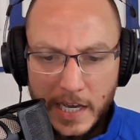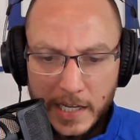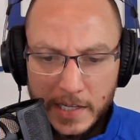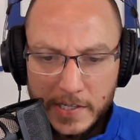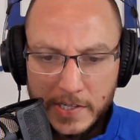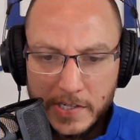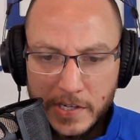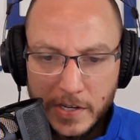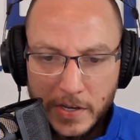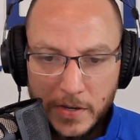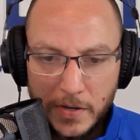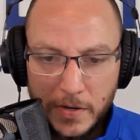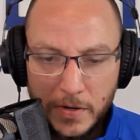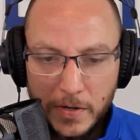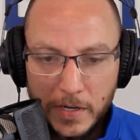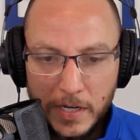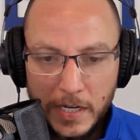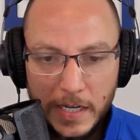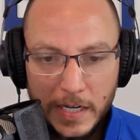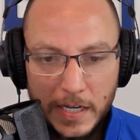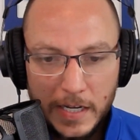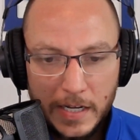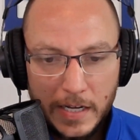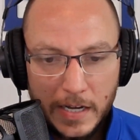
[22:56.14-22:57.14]
Yeah, so
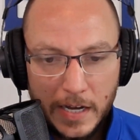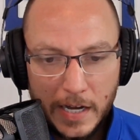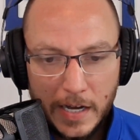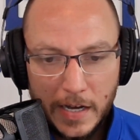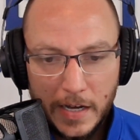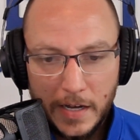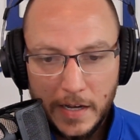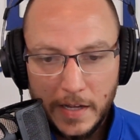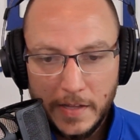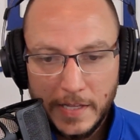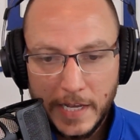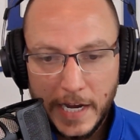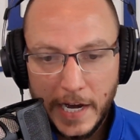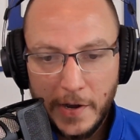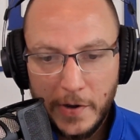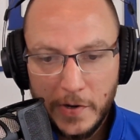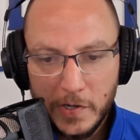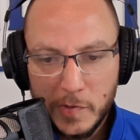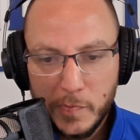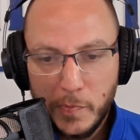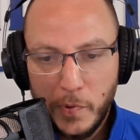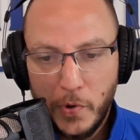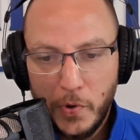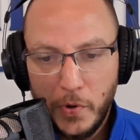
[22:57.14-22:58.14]
the
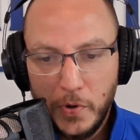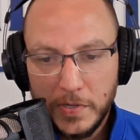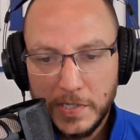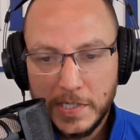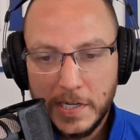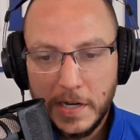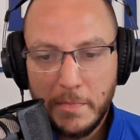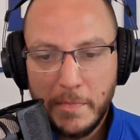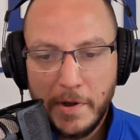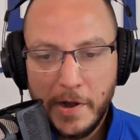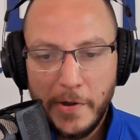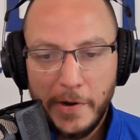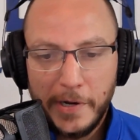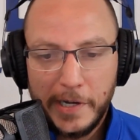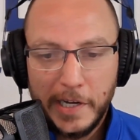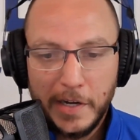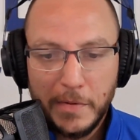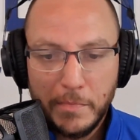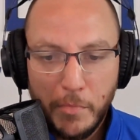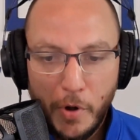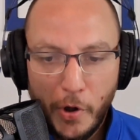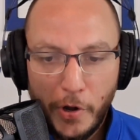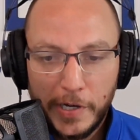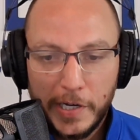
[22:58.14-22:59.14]
Harris Poll is an
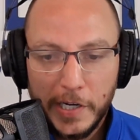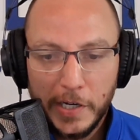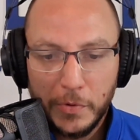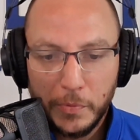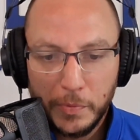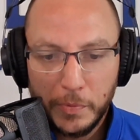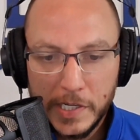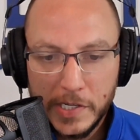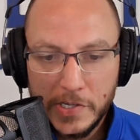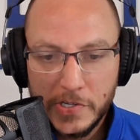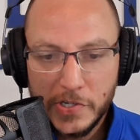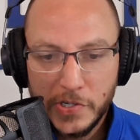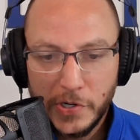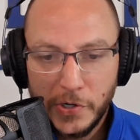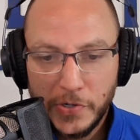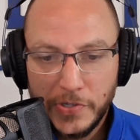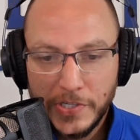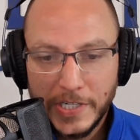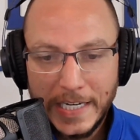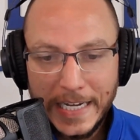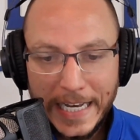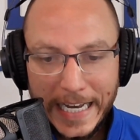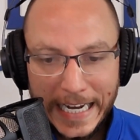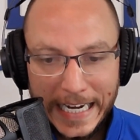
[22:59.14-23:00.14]
American market
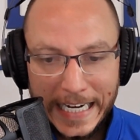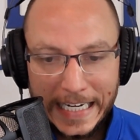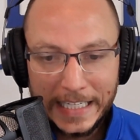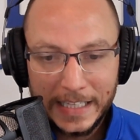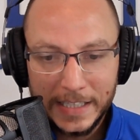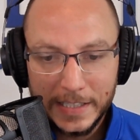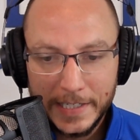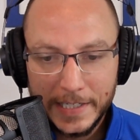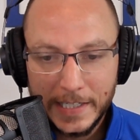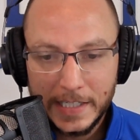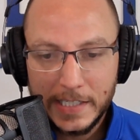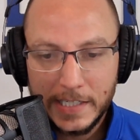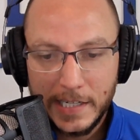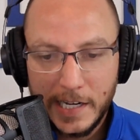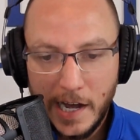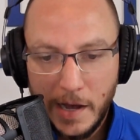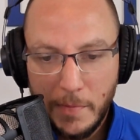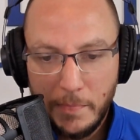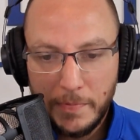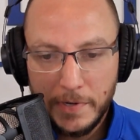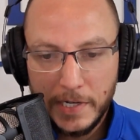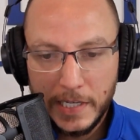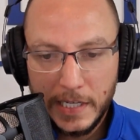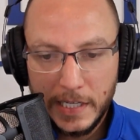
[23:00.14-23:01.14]
research and analytics
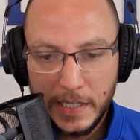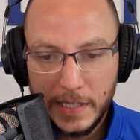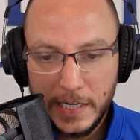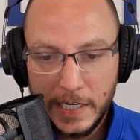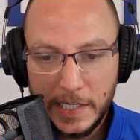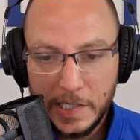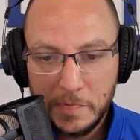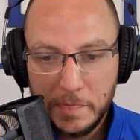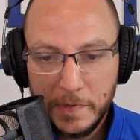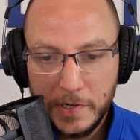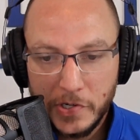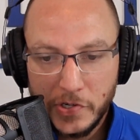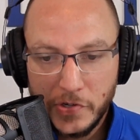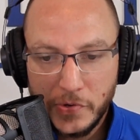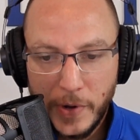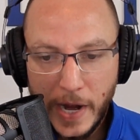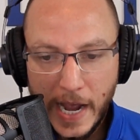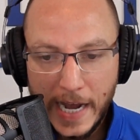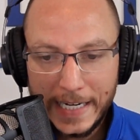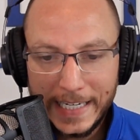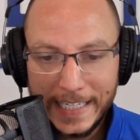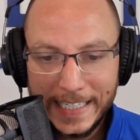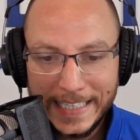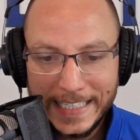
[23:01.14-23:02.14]
company that has been
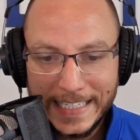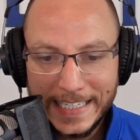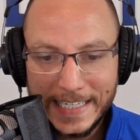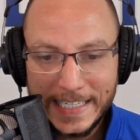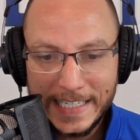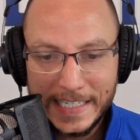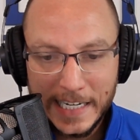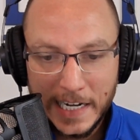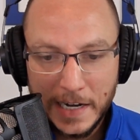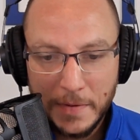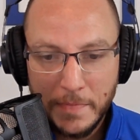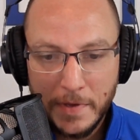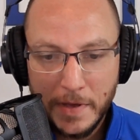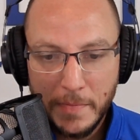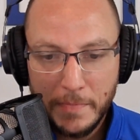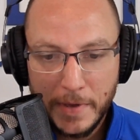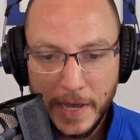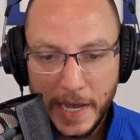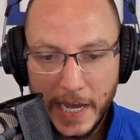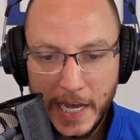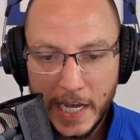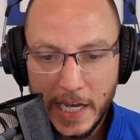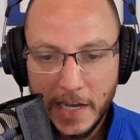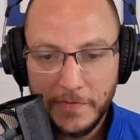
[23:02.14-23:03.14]
tracking the sentiment,
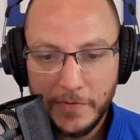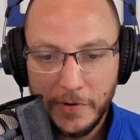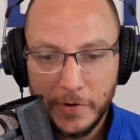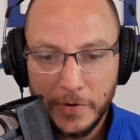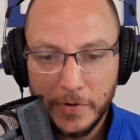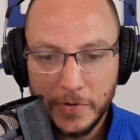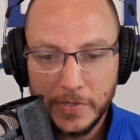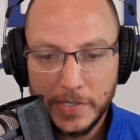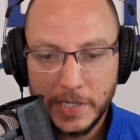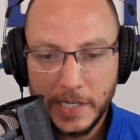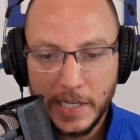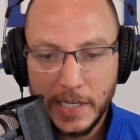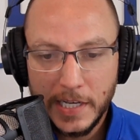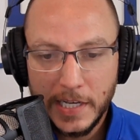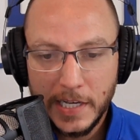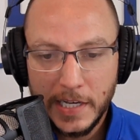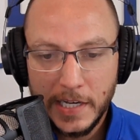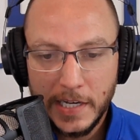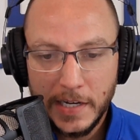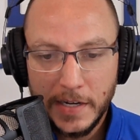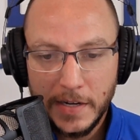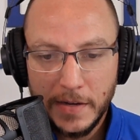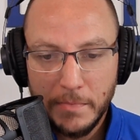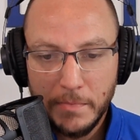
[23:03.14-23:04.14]
behaviors,
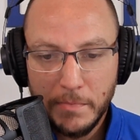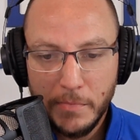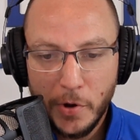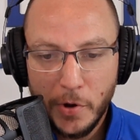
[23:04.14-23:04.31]
and